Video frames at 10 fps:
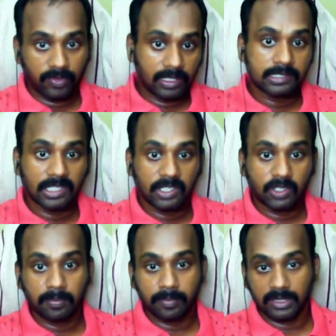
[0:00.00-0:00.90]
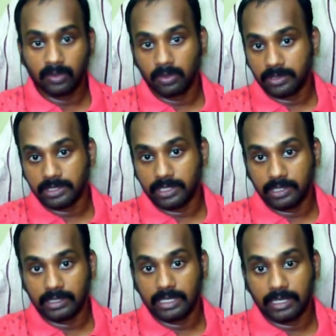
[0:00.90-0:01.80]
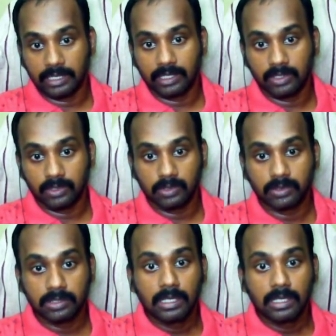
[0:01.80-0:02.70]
fitness equipment wholesaler, that I can choose.